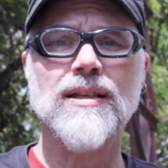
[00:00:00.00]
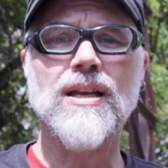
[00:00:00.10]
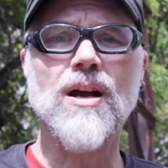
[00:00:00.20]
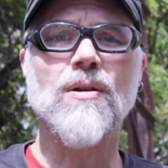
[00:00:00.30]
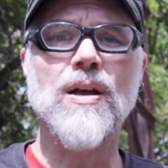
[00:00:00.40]

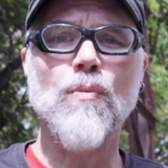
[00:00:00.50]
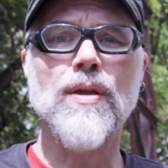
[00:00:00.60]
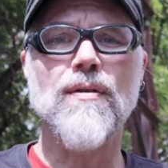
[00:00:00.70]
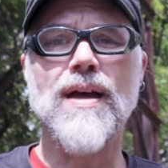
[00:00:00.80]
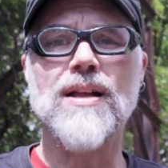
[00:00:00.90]
You know, and
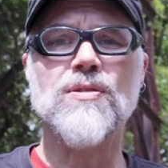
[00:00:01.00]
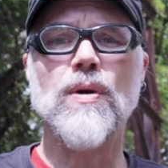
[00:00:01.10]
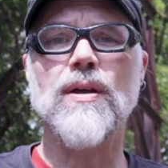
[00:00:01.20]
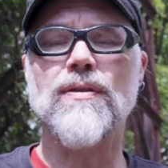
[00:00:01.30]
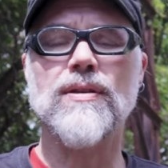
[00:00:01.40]
whether that's
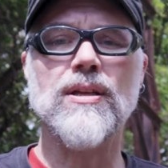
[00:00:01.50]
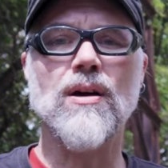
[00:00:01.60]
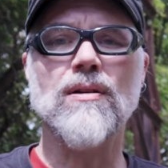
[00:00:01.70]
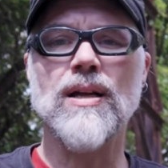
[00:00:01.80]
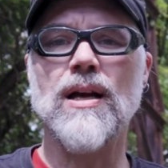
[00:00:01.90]
with, you
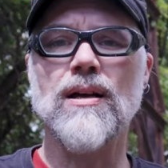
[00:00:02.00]
know,